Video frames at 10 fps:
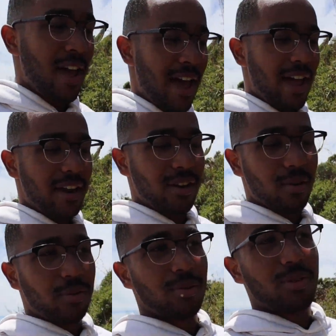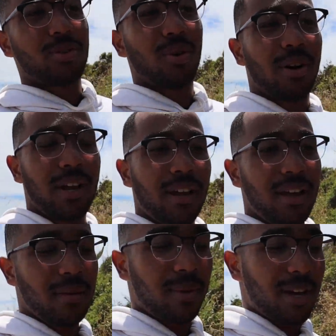and go through the story
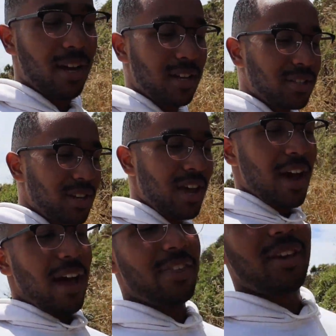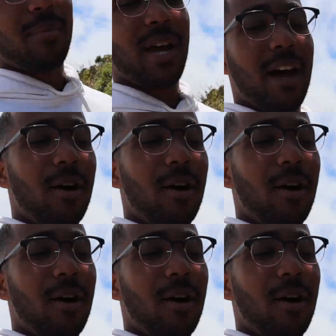because I think it might